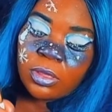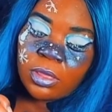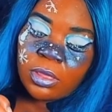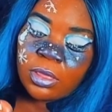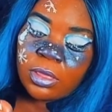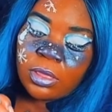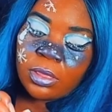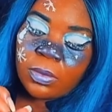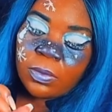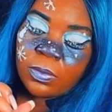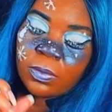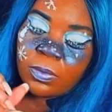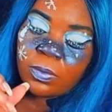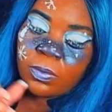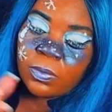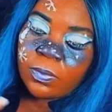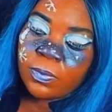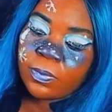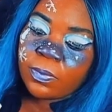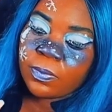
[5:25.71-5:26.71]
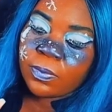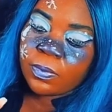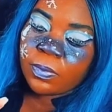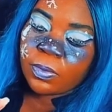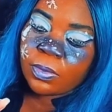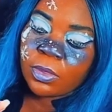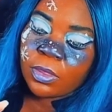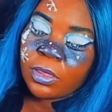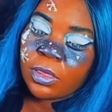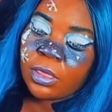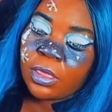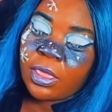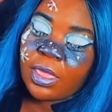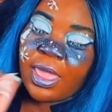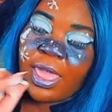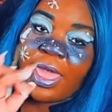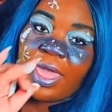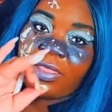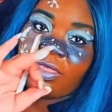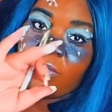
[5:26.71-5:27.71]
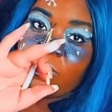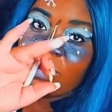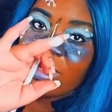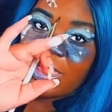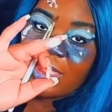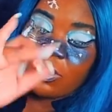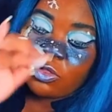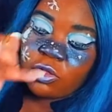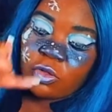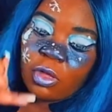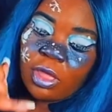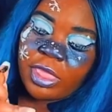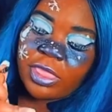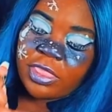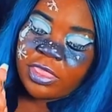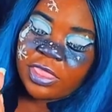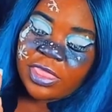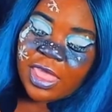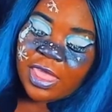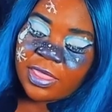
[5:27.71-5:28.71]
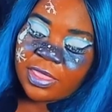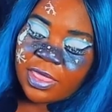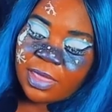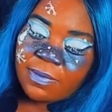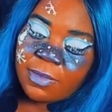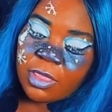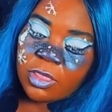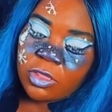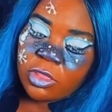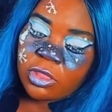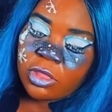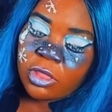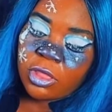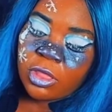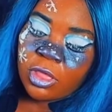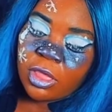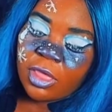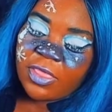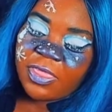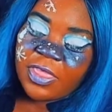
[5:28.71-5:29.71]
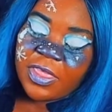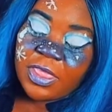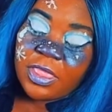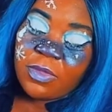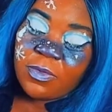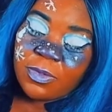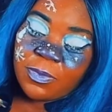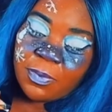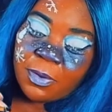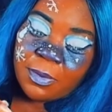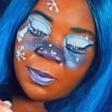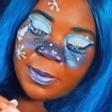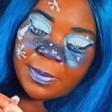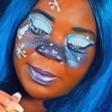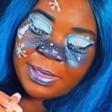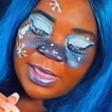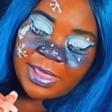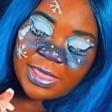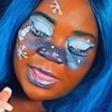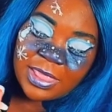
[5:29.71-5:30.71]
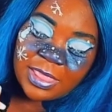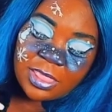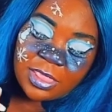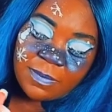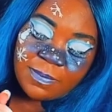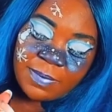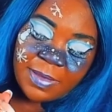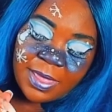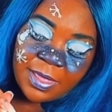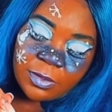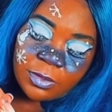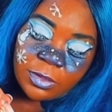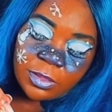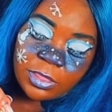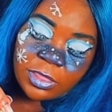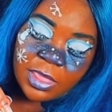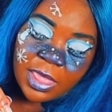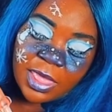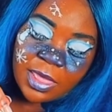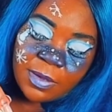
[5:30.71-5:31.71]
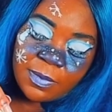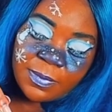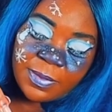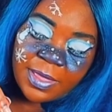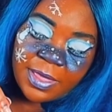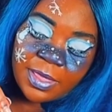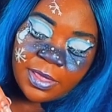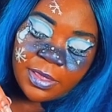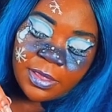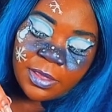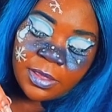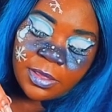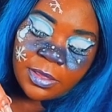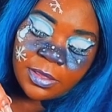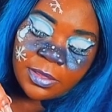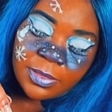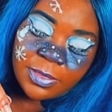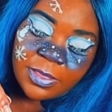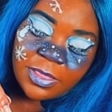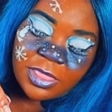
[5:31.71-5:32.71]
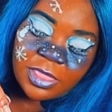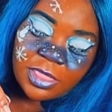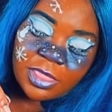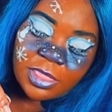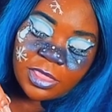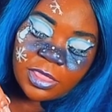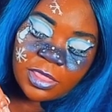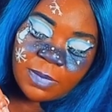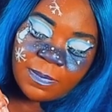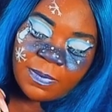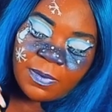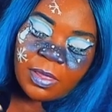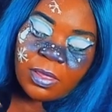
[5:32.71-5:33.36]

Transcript: It hasn't really dried down that much. I think you would probably need some powder to help that. This is the...